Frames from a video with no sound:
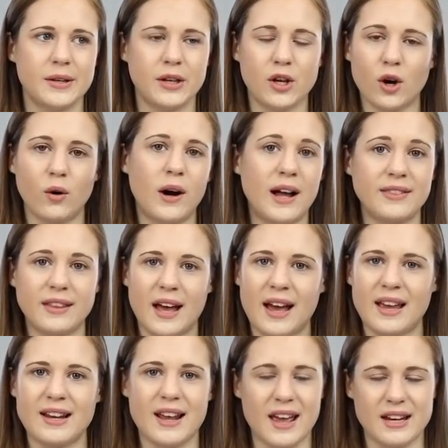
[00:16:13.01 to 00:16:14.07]
go
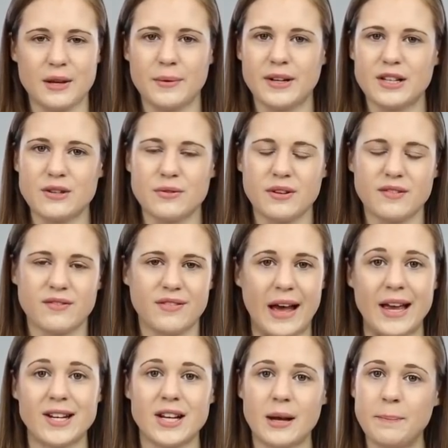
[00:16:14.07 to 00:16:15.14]
online, anywhere, you can
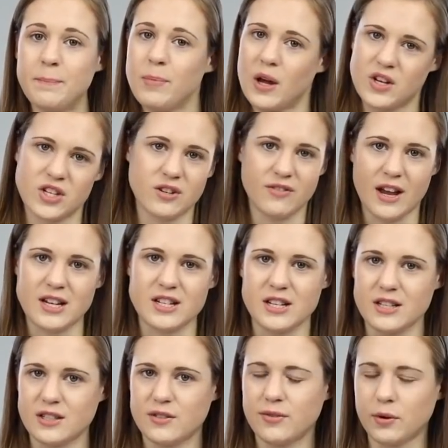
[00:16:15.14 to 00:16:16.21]
find a bunch of
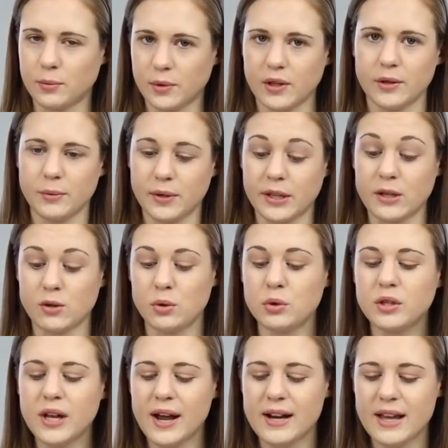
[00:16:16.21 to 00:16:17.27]
ideas for really
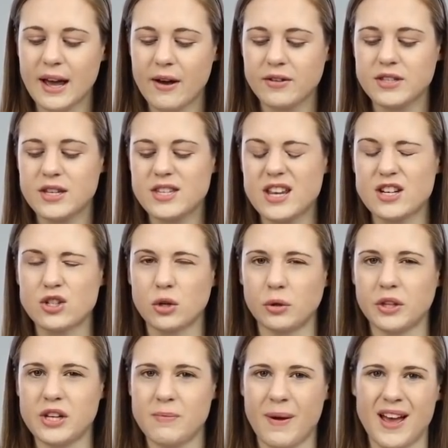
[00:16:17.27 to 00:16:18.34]
cool hidey houses. It
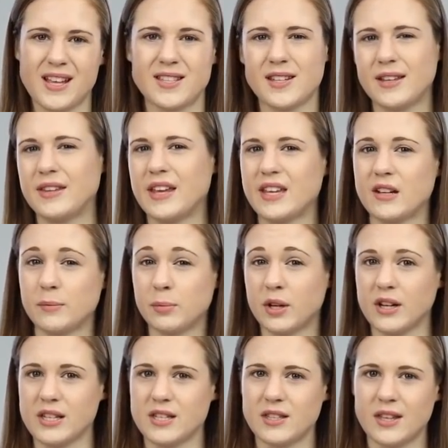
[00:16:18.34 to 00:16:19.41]
totally depends on like your
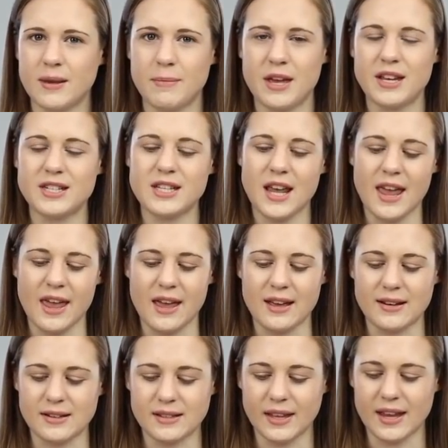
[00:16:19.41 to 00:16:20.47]
price limit
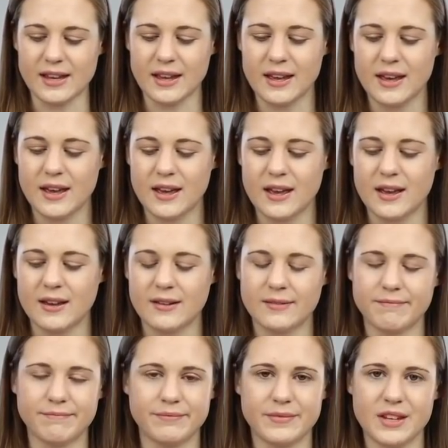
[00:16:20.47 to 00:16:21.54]
and like
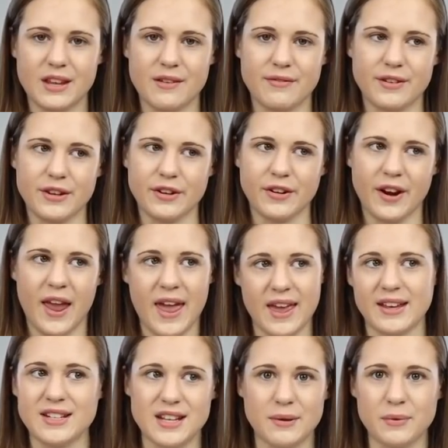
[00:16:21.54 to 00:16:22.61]
if you're
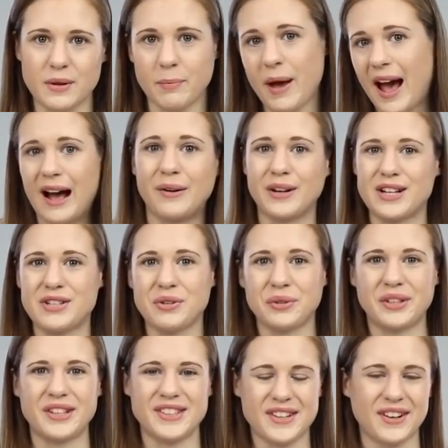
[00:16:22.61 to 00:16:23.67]
handy with power
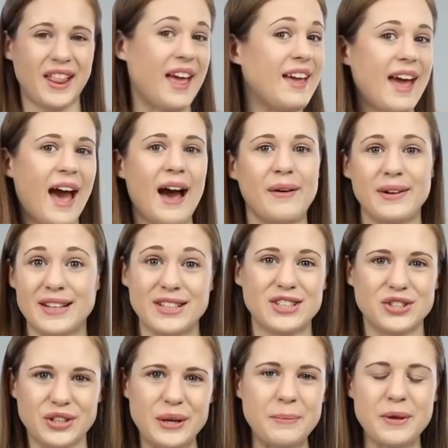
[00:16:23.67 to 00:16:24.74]
tools or like how
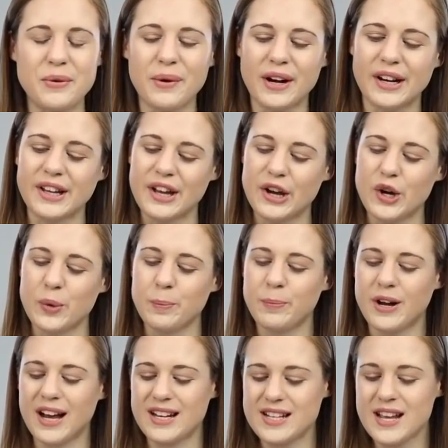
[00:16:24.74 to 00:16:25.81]
extreme you want to go.
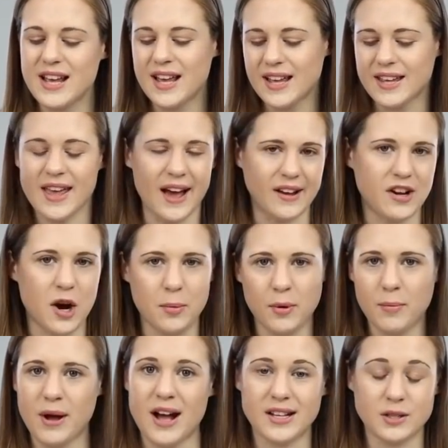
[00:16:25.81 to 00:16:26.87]
But yeah,
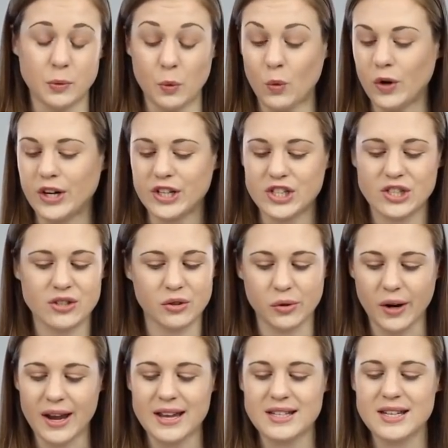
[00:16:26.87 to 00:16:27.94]
cardboard box works
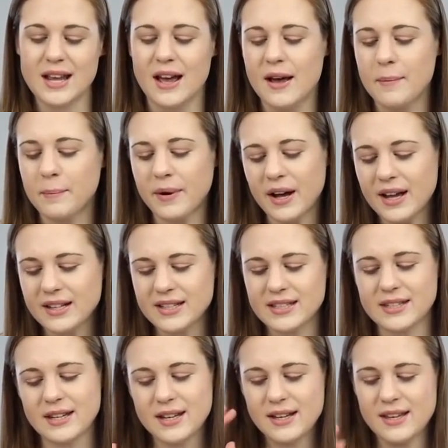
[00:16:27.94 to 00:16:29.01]
great. But
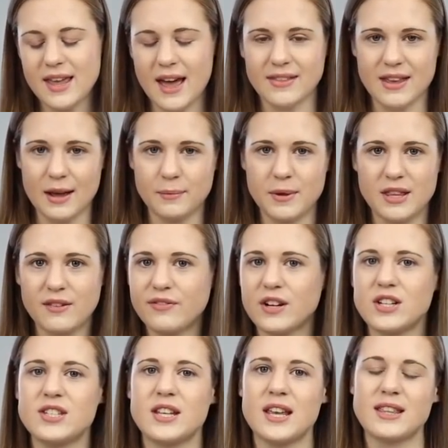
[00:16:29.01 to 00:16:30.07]
yeah, that would be the
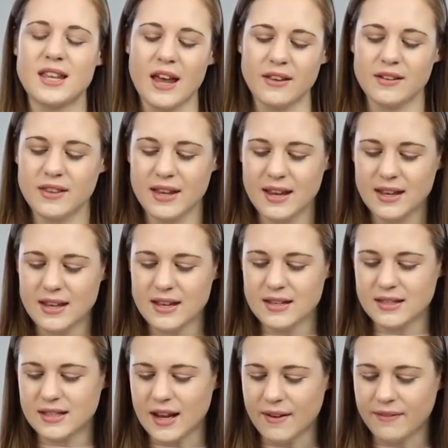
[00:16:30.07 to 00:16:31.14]
first thing. The other thing
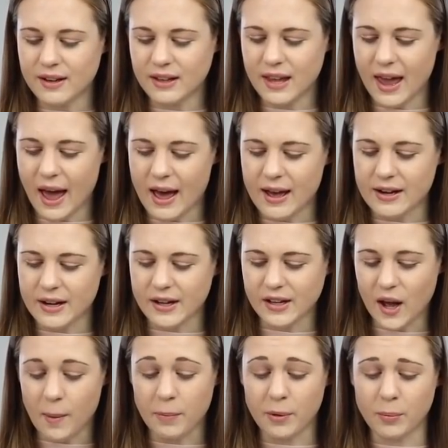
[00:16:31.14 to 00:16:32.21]
is definitely add a
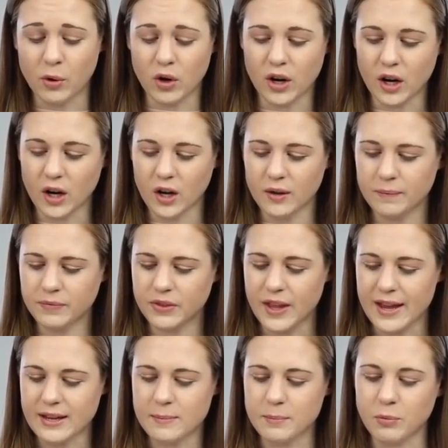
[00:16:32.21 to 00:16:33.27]
couple more
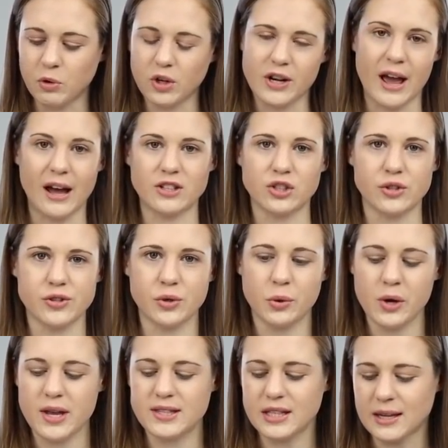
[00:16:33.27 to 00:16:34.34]
more natural
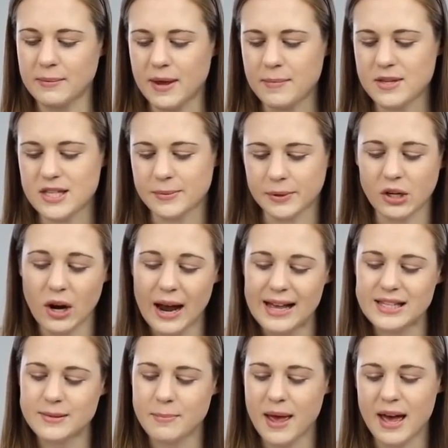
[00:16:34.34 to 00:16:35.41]
toys, like maybe some
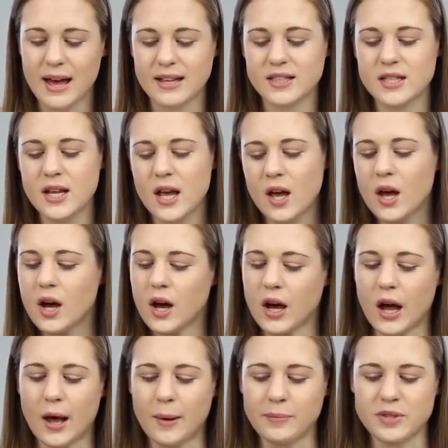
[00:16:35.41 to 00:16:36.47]
grass mats,
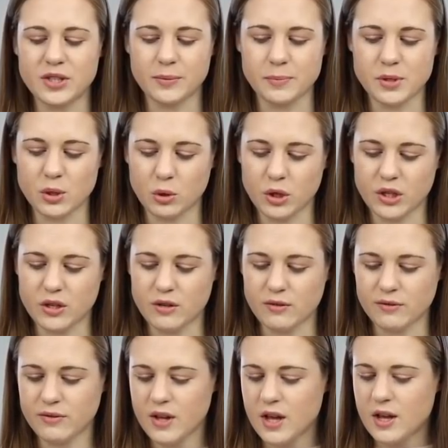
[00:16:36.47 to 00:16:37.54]
some sort of,
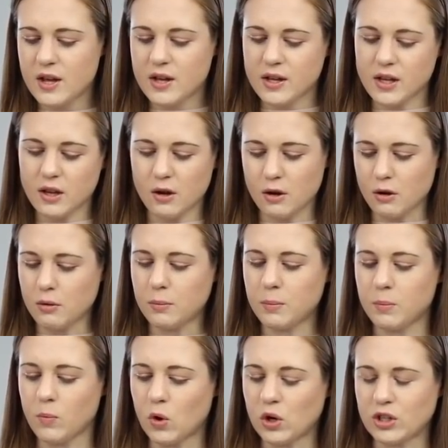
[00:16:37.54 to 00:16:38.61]
you know,
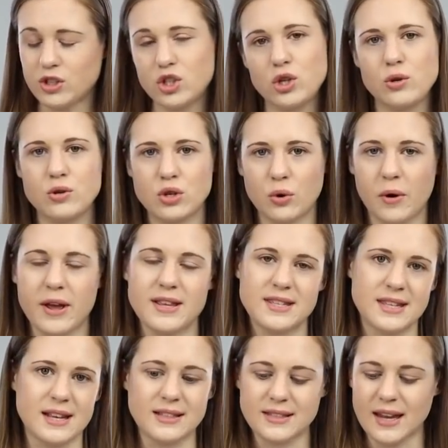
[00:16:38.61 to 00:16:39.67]
more chew toys,
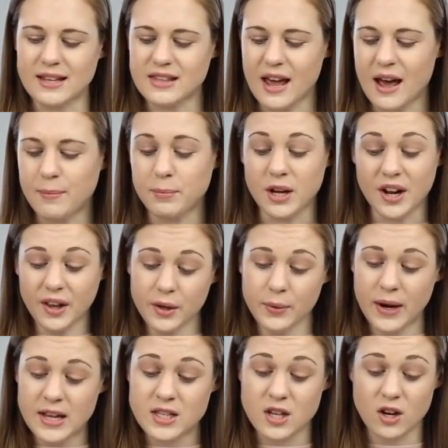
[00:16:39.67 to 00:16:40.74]
things like that. But
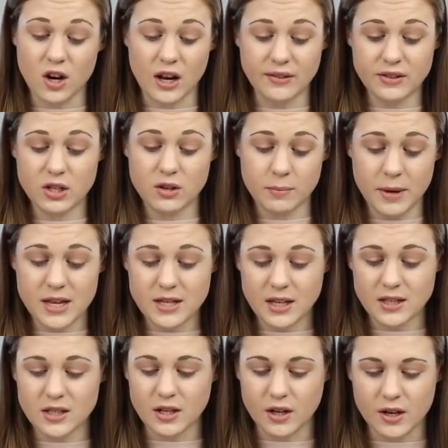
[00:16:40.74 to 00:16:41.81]
otherwise, you're off to an amazing
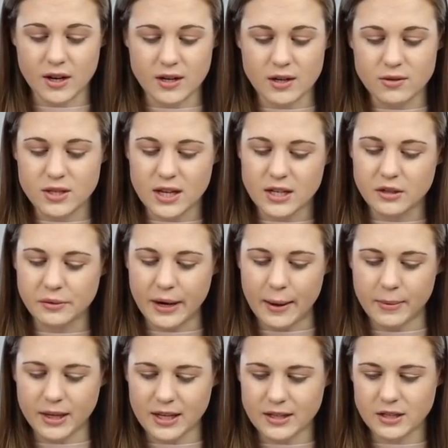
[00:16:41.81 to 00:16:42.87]
start, and you said your
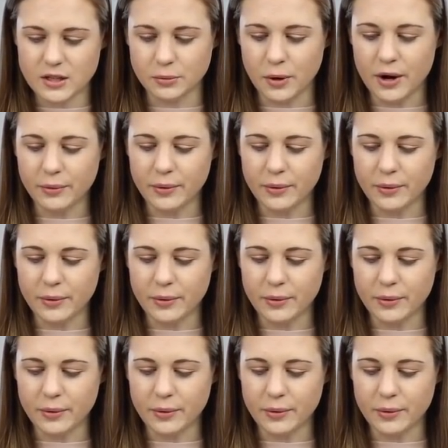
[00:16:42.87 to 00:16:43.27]
rabbit gets to run